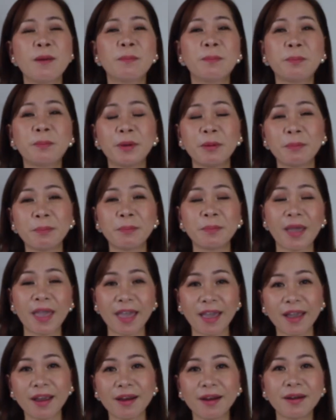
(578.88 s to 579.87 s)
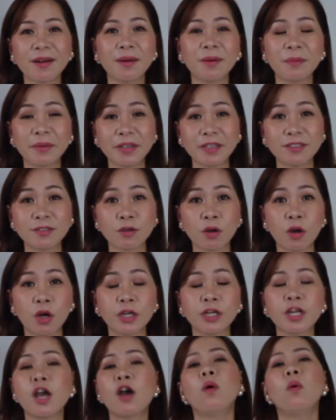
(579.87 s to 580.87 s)
Prepare a
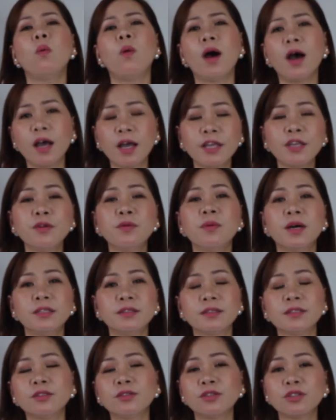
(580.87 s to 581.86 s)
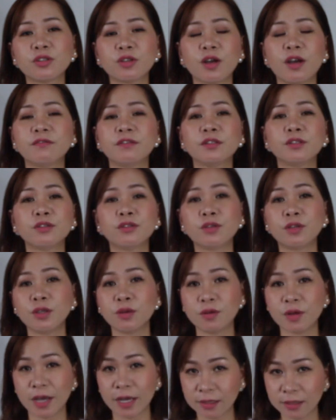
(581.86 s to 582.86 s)
reason why you wanted to travel to the
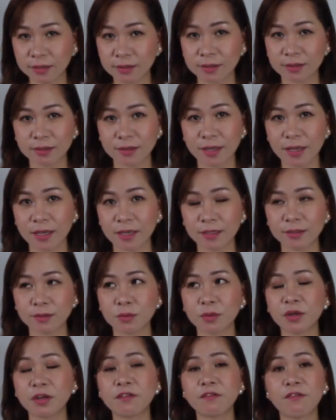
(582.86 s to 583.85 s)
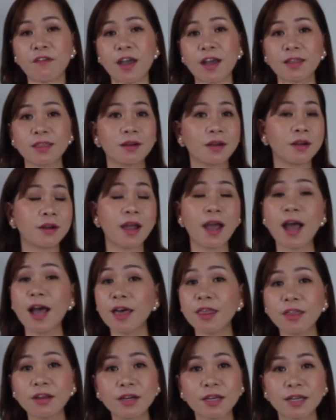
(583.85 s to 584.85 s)
United States, where in fact there
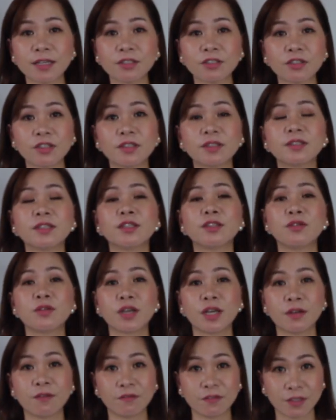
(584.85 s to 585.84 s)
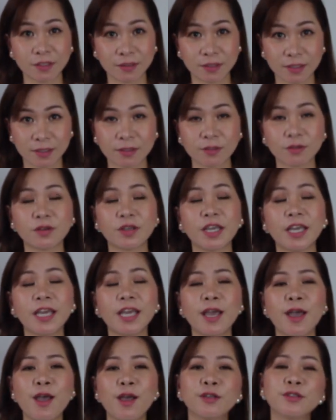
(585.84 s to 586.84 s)
are other countries that you can visit.
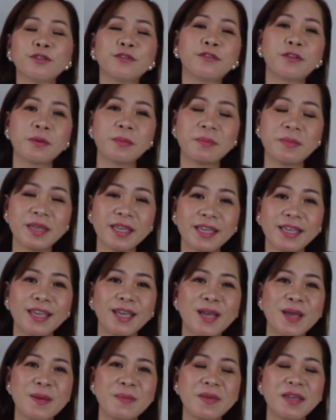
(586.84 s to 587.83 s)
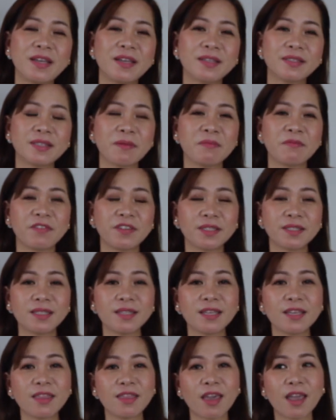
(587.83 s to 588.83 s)
Okay, so for me, because I'm
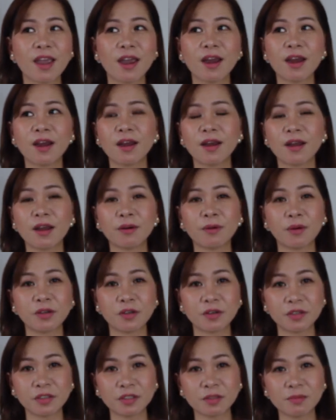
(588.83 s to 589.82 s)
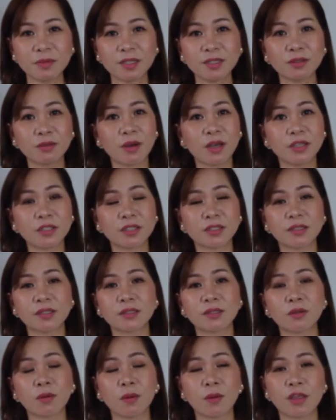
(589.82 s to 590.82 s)
visiting there around Christmas, so I
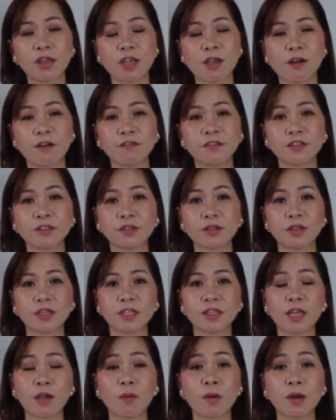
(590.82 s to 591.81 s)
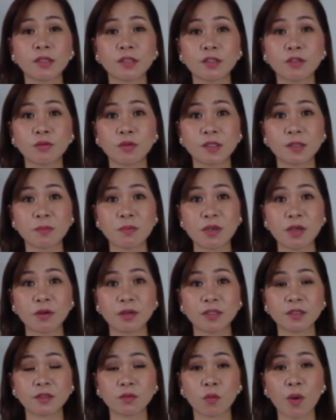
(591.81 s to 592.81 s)
just told the officer that I wanted to
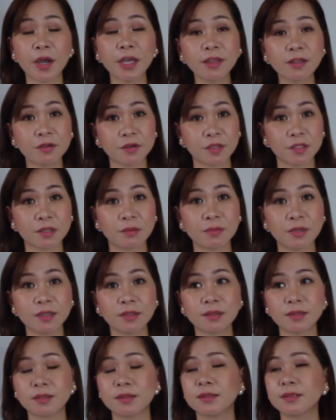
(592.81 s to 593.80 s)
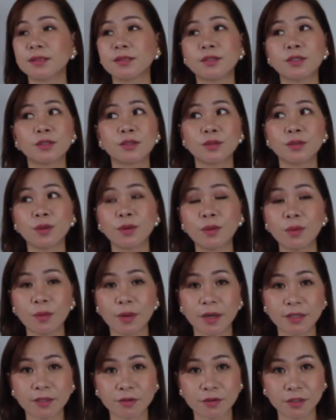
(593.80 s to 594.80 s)
experience White Christmas, since there's no
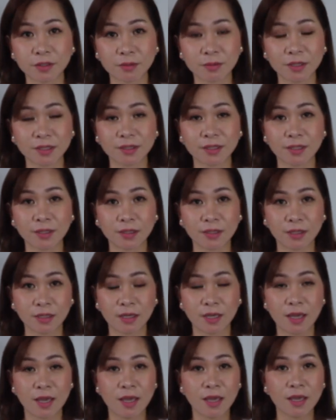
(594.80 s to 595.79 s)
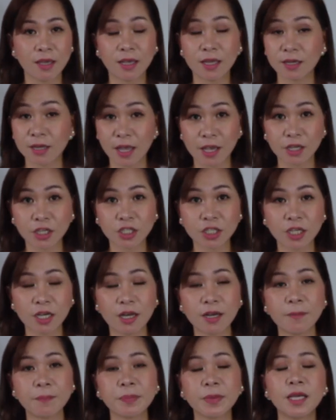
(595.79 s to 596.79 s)
White Christmas in the in
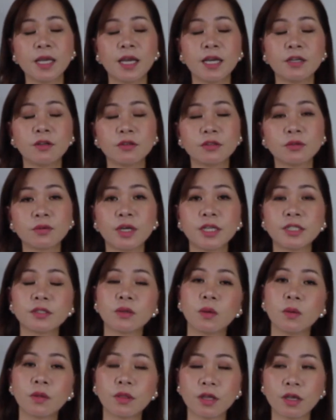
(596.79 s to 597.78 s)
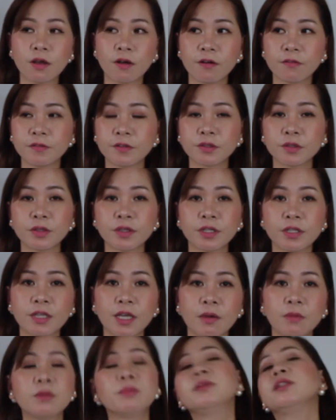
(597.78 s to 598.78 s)
Asia. And also I told the officer that
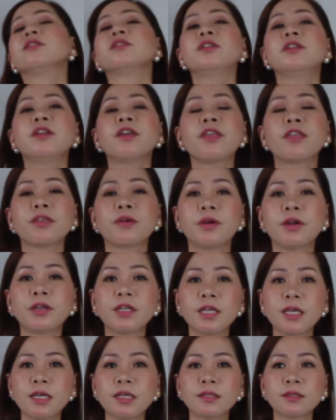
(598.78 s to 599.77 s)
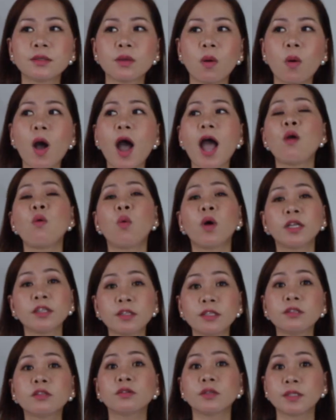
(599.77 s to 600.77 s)
I will be turning 30, so I
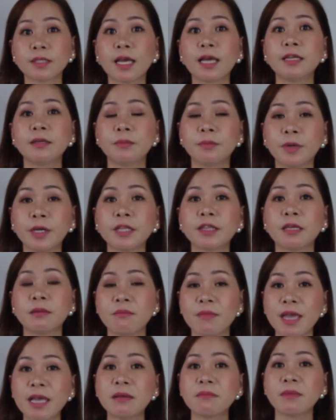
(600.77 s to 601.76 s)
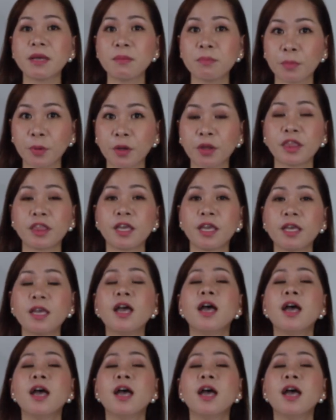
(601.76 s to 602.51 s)
wanted to celebrate and make my birthday